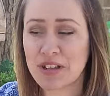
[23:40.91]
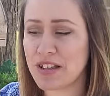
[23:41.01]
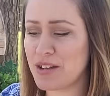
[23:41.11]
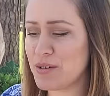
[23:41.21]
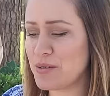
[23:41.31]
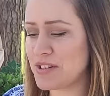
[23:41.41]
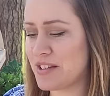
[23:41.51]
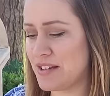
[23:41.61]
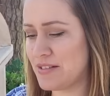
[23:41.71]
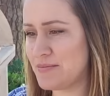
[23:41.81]
cute.
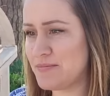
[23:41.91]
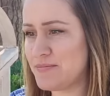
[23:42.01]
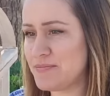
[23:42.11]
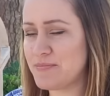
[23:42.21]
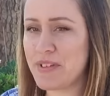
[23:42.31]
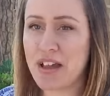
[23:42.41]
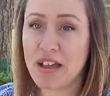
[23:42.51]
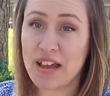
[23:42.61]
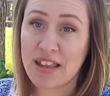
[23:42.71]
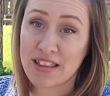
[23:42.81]

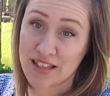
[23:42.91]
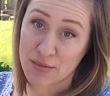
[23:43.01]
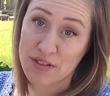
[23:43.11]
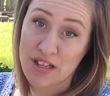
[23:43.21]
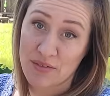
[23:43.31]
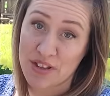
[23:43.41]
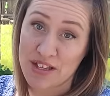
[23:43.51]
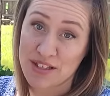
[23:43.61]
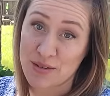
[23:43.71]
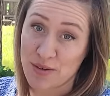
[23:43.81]
This was definitely a
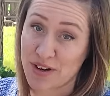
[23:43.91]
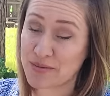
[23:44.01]
score.